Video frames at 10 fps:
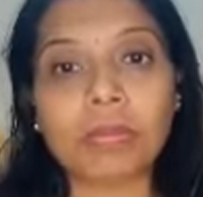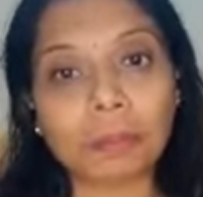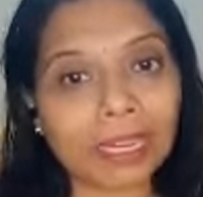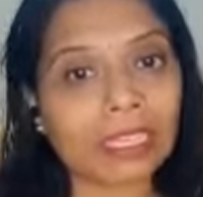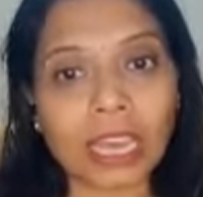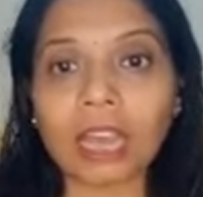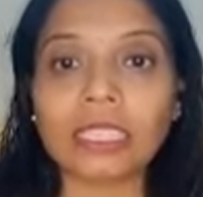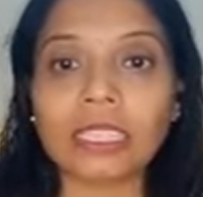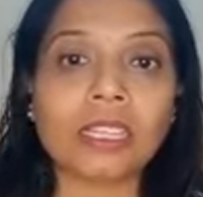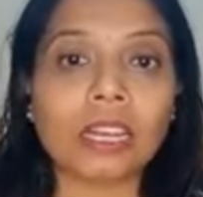But yeah,
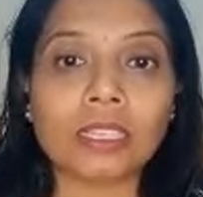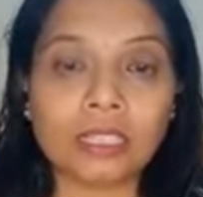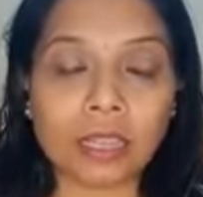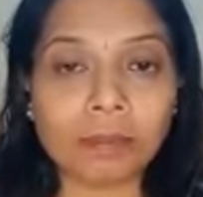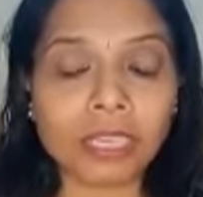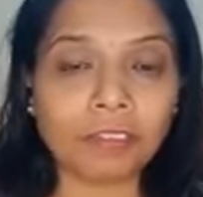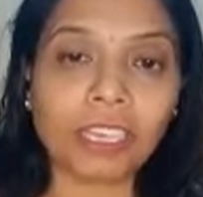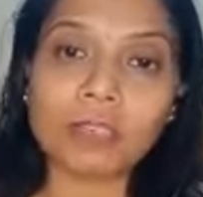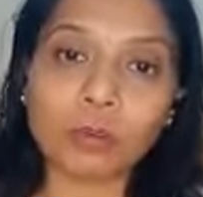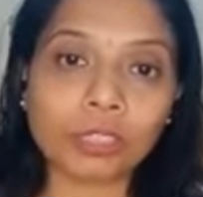these are some
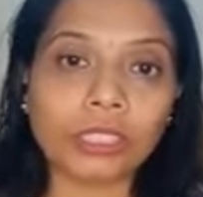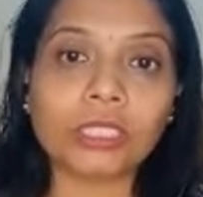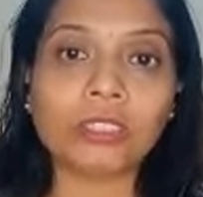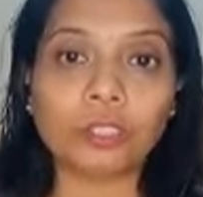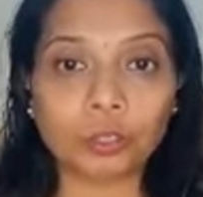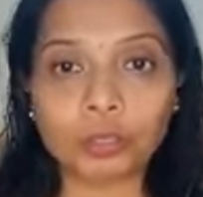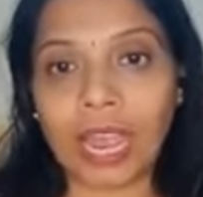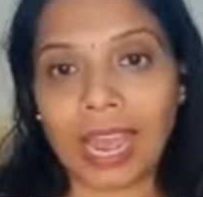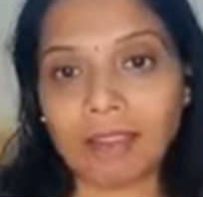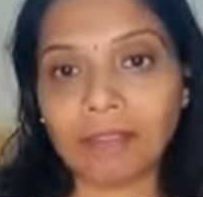difficult postures should
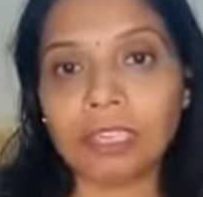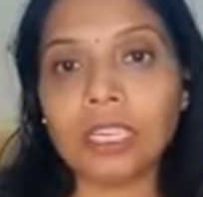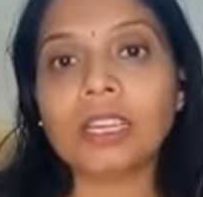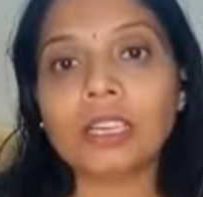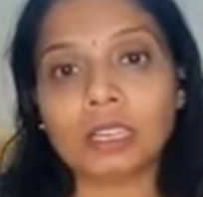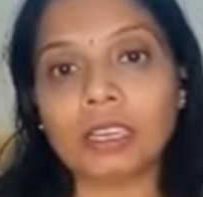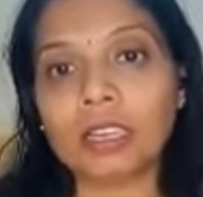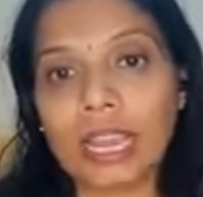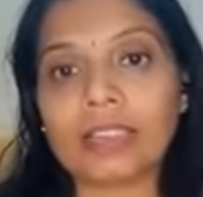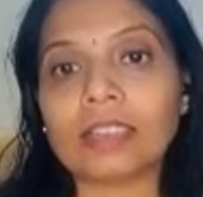have
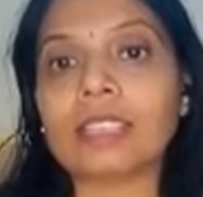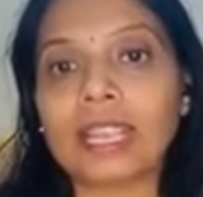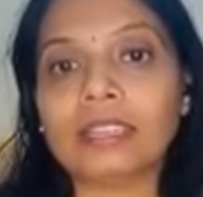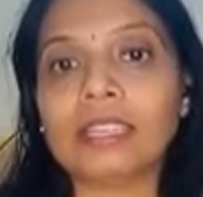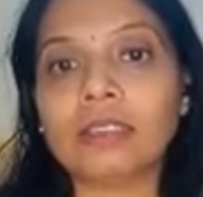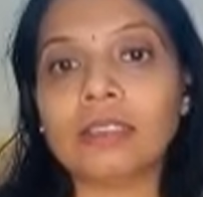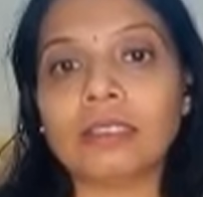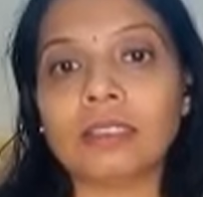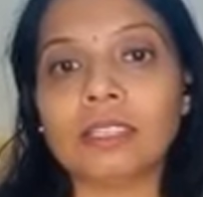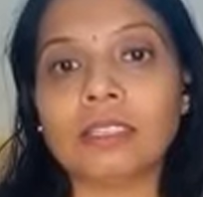like a cyclic,
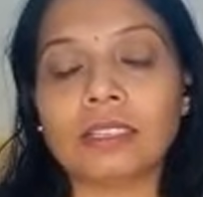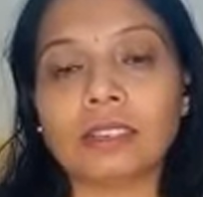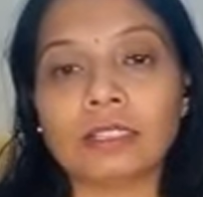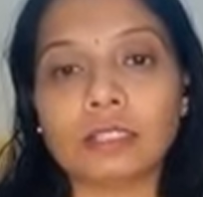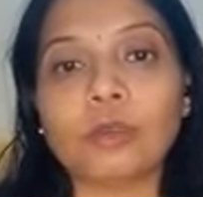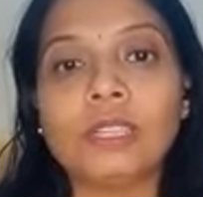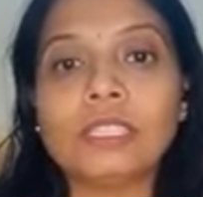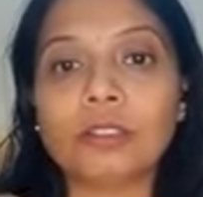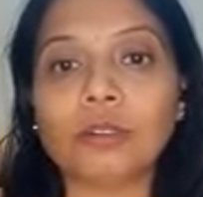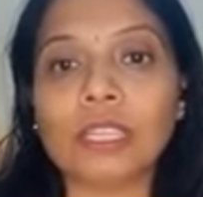
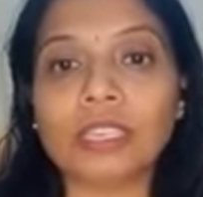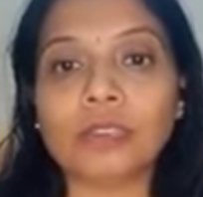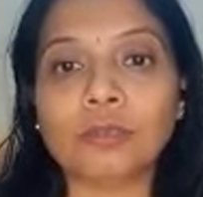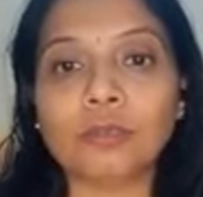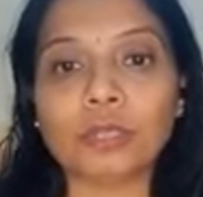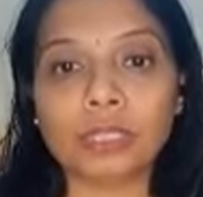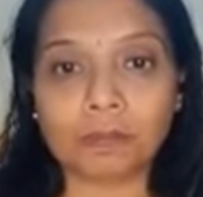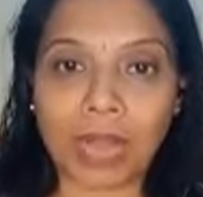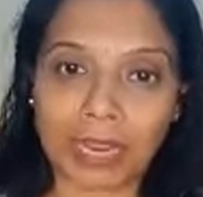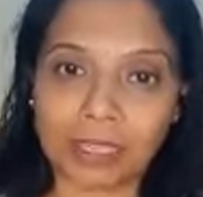slowly you
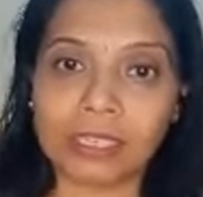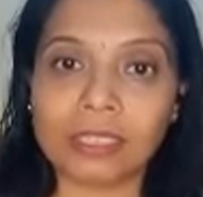practice